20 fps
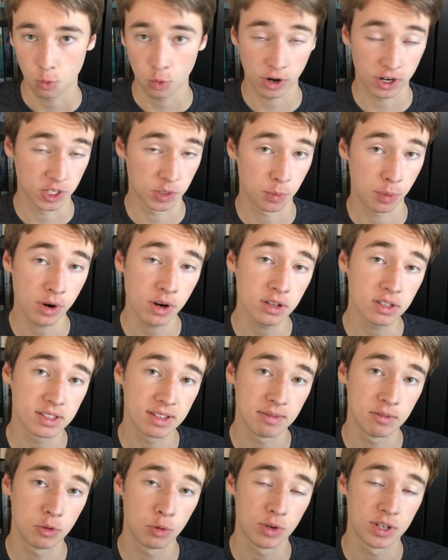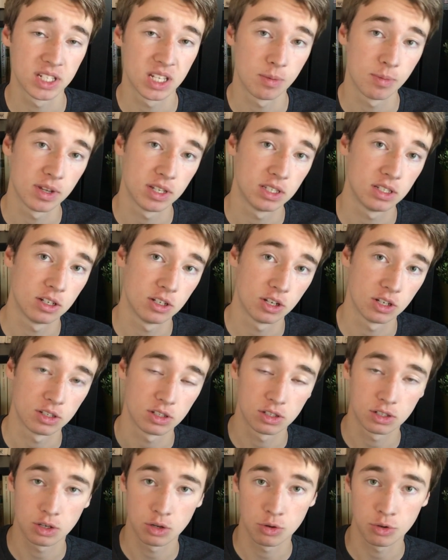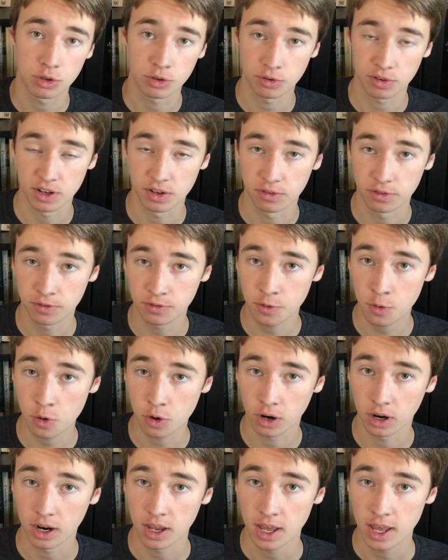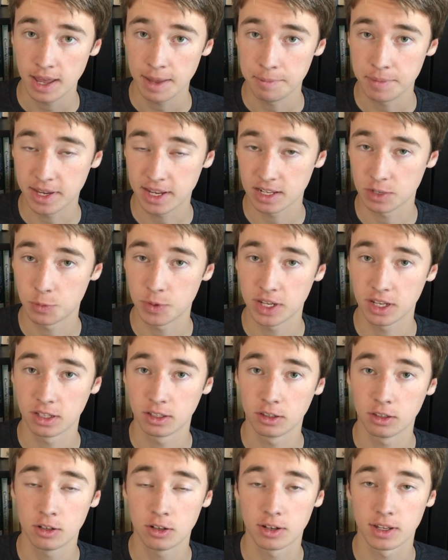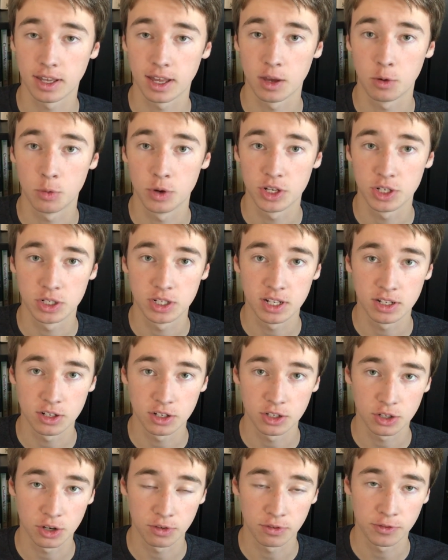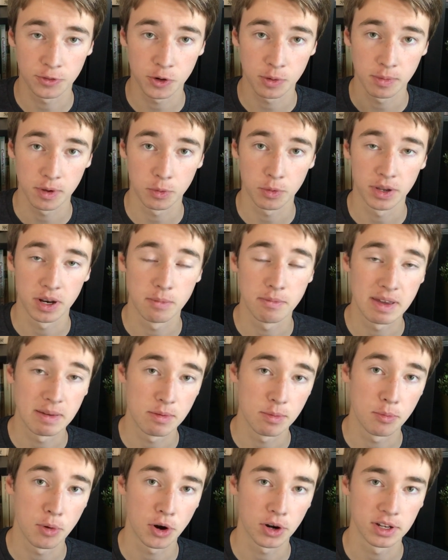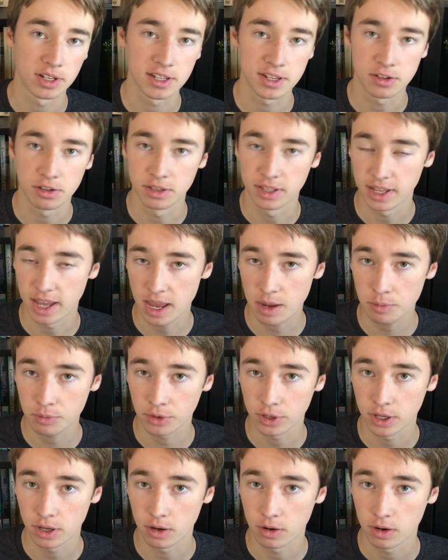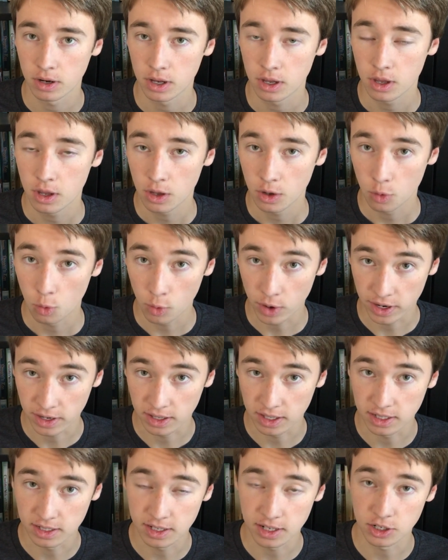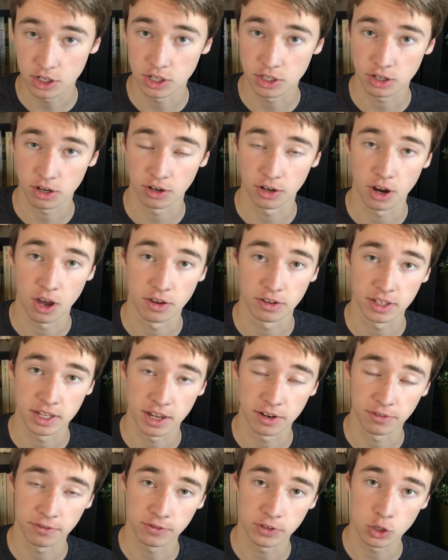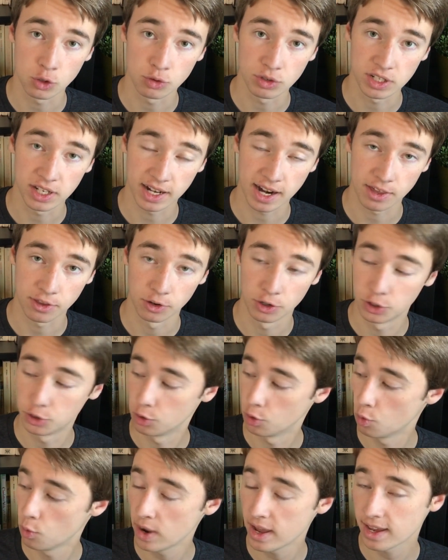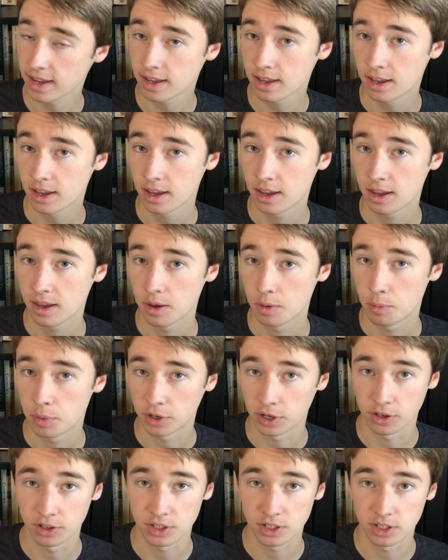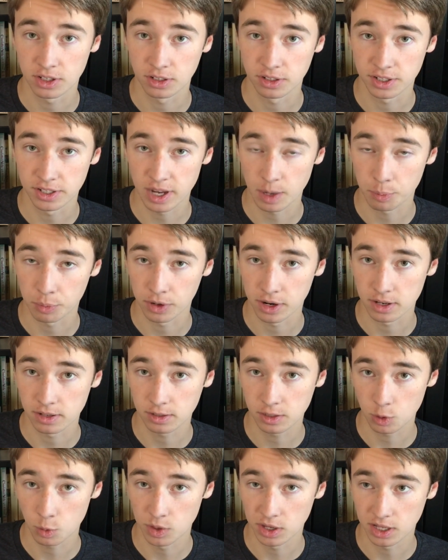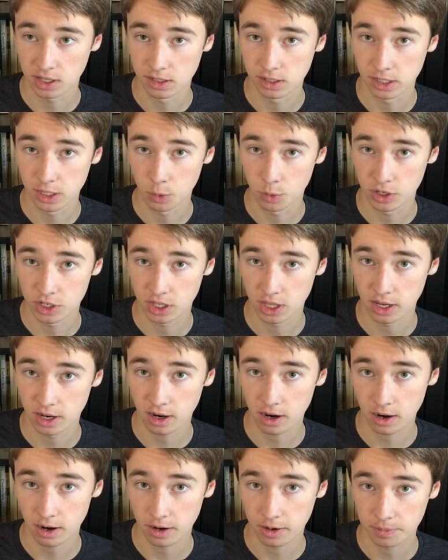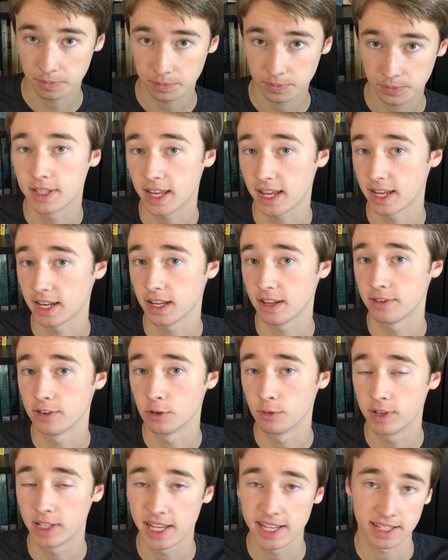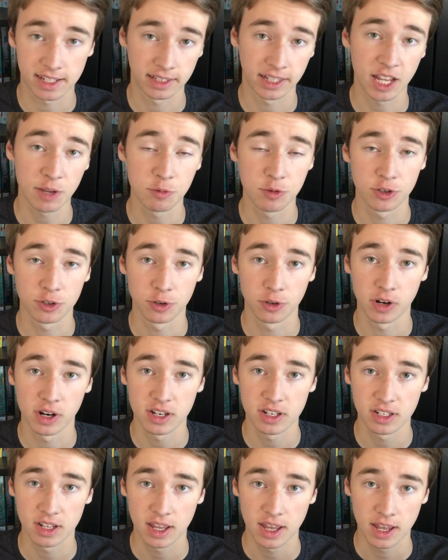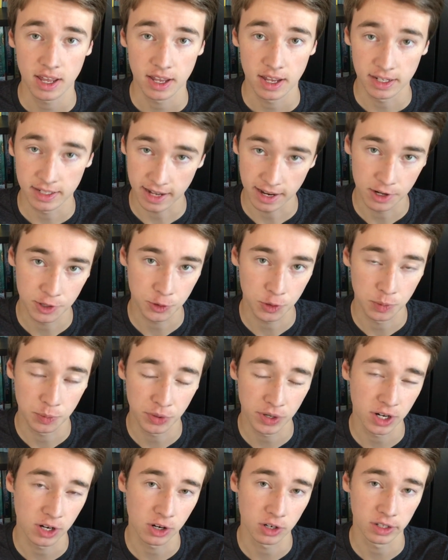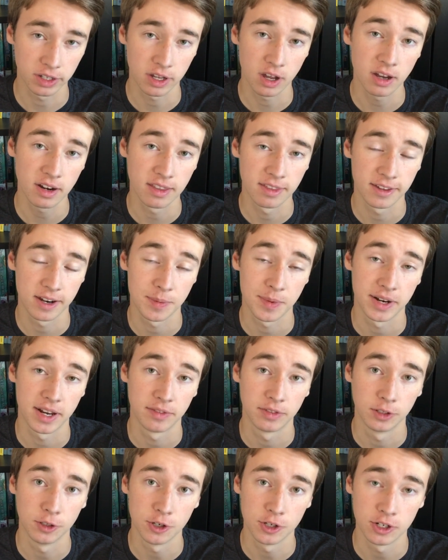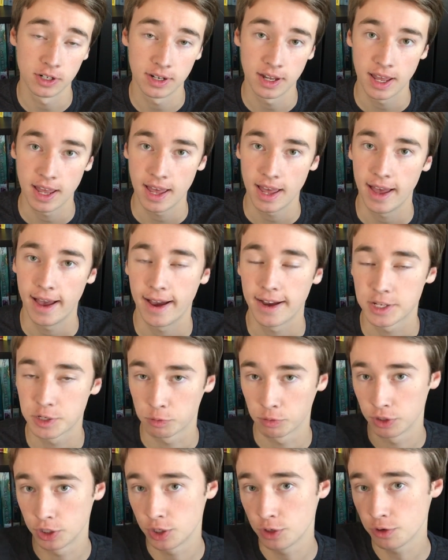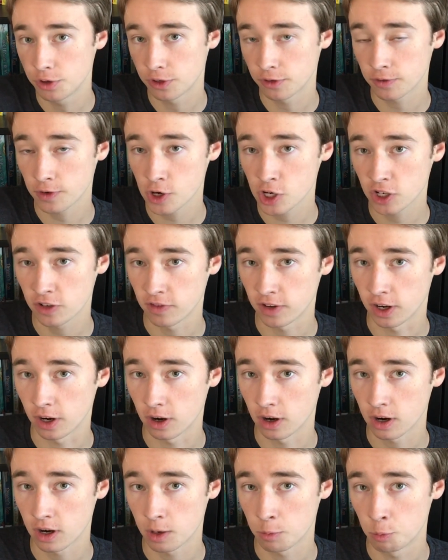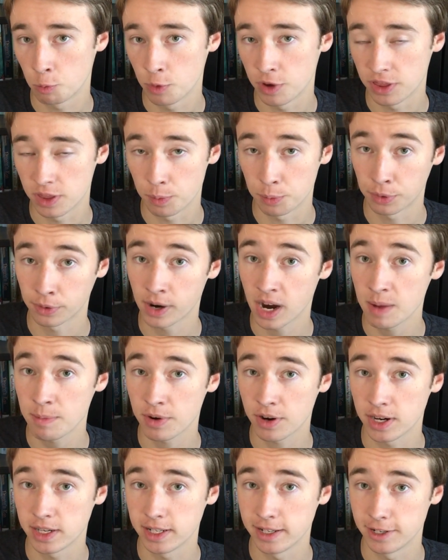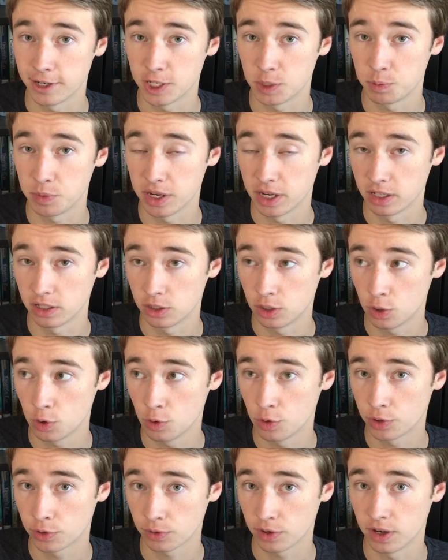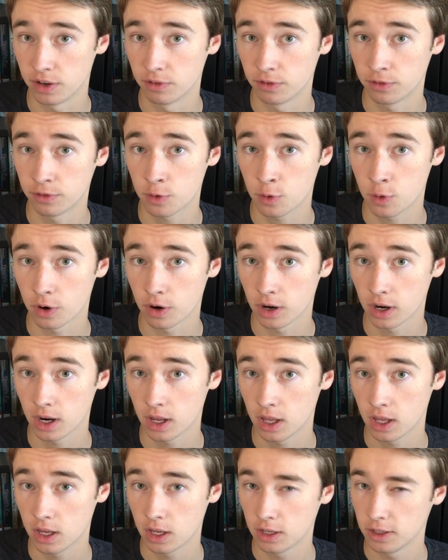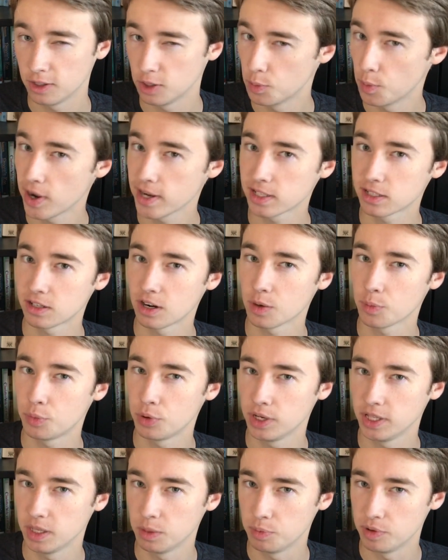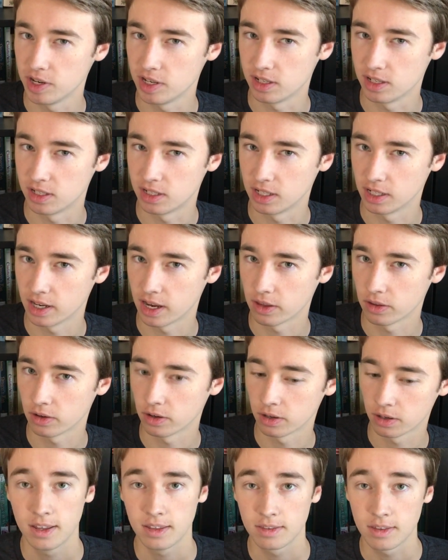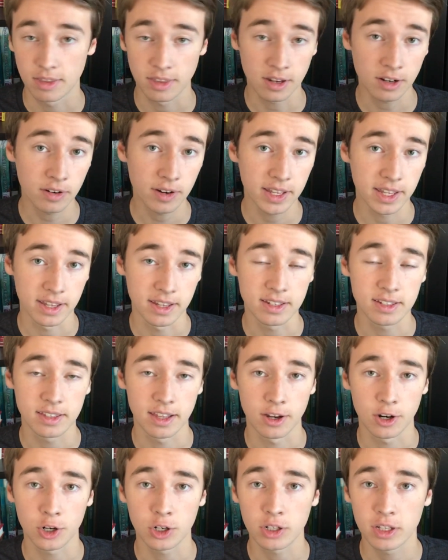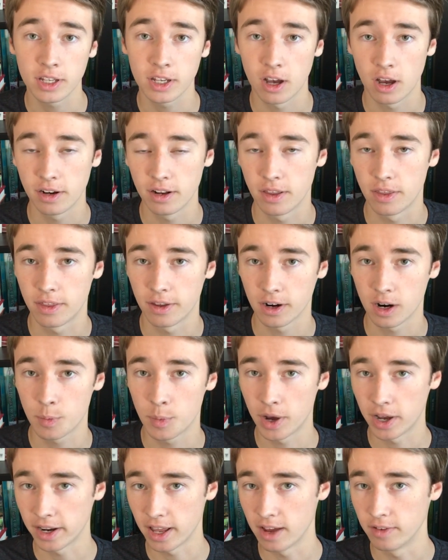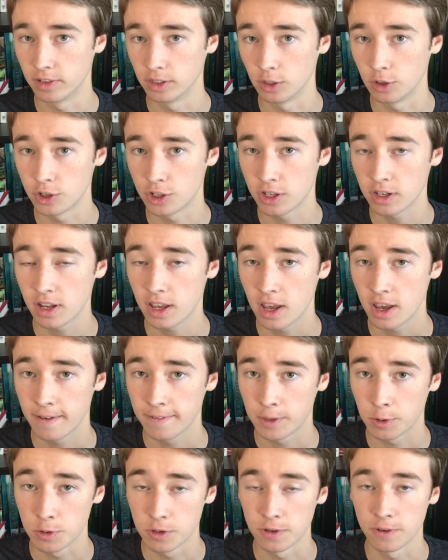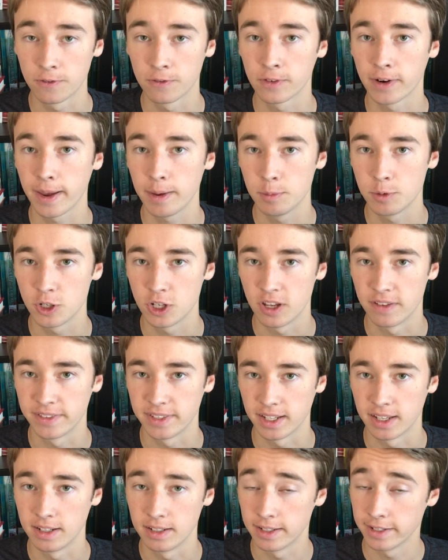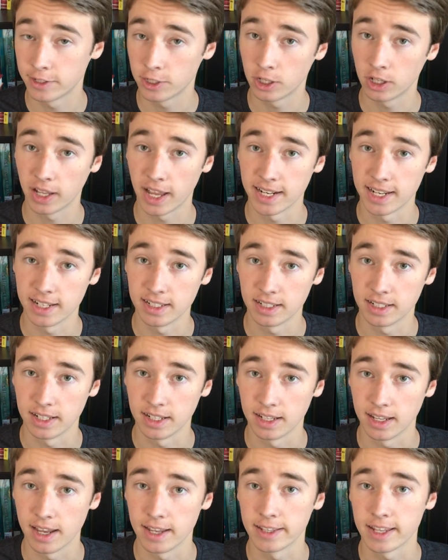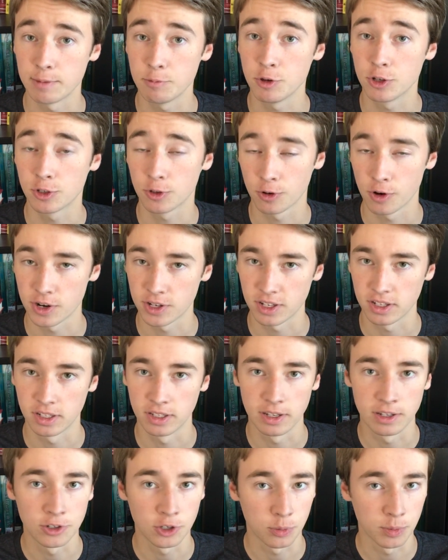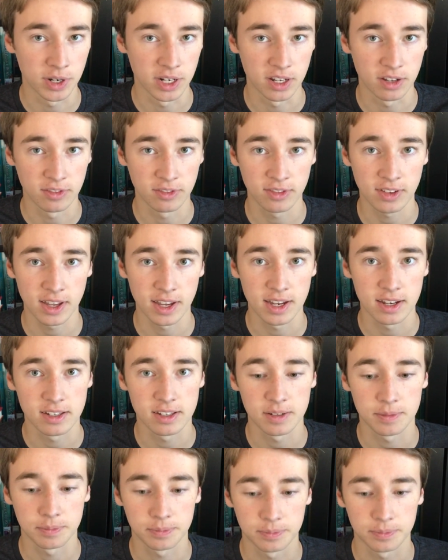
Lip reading: Whereas birds seem to exhibit digits 2, 3, and 4 because we can look at which digits are forming when a baby bird is still in the embryo, when the digits are not yet fused together into a wing, but are still separate, so we can see which they are. Then, if you realize that Limusaurus, a dinosaur pretty early on in theropod evolution, has a reduced first finger, with the primary digits being 2, 3, and 4, you might start putting the pieces together. The theory is that early on in theropod evolution, there was a frame shift in digital identity, and Limusaurus is an intermediate phase.